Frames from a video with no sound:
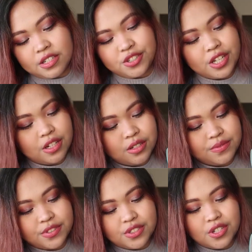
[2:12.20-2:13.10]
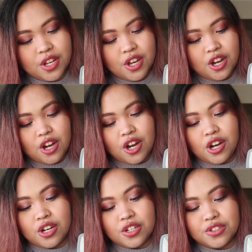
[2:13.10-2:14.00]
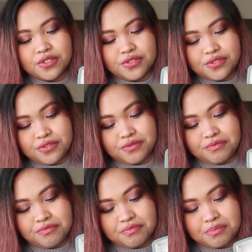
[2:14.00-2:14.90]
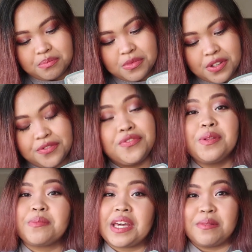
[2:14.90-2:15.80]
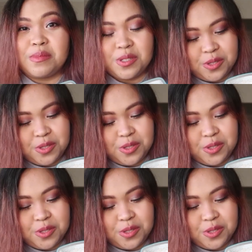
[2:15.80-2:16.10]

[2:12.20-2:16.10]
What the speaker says: the shelves of film camera